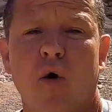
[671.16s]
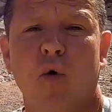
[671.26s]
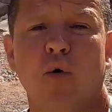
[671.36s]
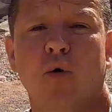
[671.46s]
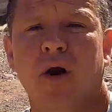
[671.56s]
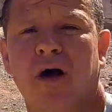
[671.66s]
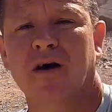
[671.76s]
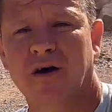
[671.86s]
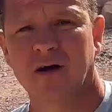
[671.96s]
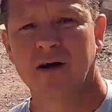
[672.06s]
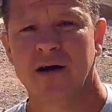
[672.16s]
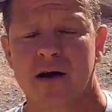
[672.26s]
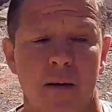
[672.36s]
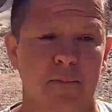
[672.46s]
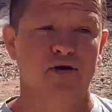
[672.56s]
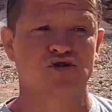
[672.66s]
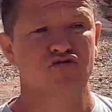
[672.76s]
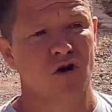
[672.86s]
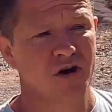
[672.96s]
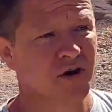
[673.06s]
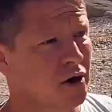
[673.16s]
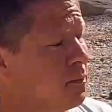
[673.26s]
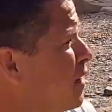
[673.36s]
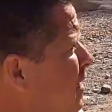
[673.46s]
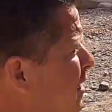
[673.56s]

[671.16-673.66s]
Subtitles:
all but dried up.